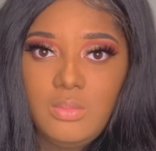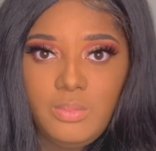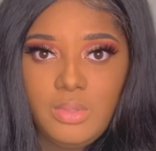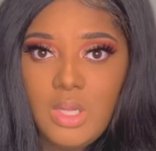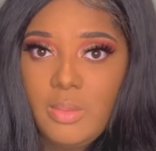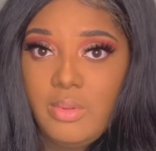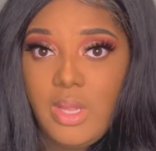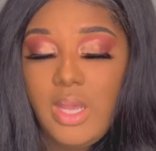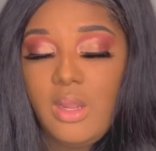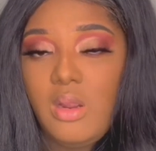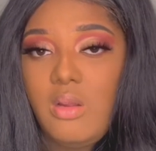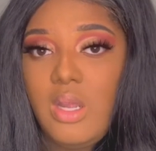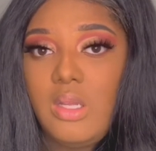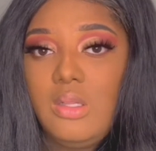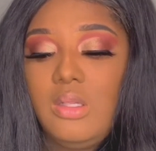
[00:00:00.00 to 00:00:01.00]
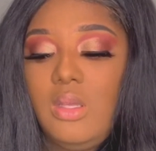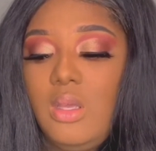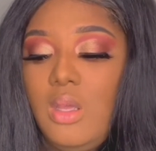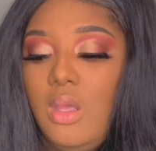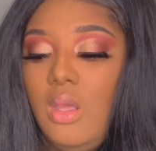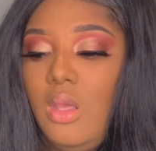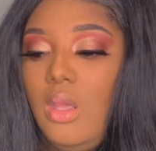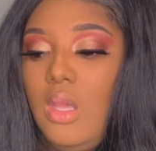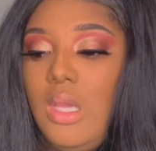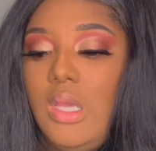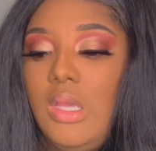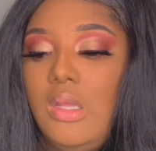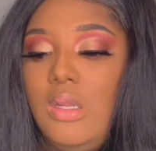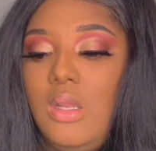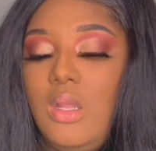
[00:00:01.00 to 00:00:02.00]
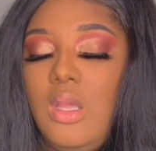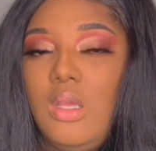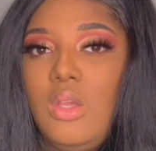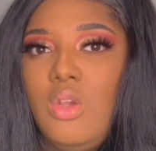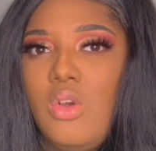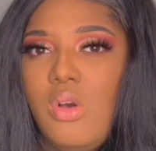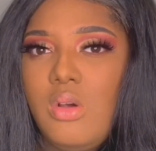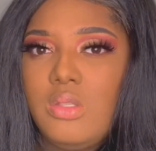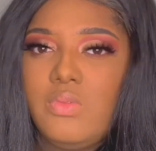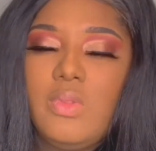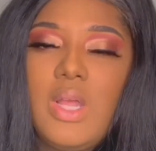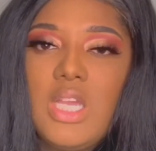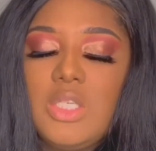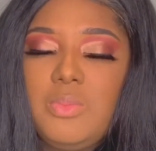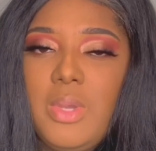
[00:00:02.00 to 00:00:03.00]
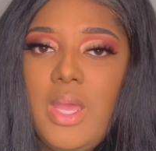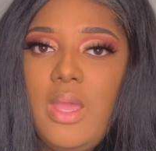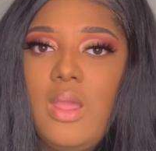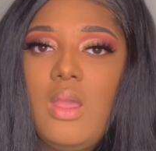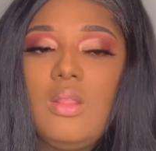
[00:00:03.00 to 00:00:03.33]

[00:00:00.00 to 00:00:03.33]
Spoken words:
applied correctly, and it can cause flashback.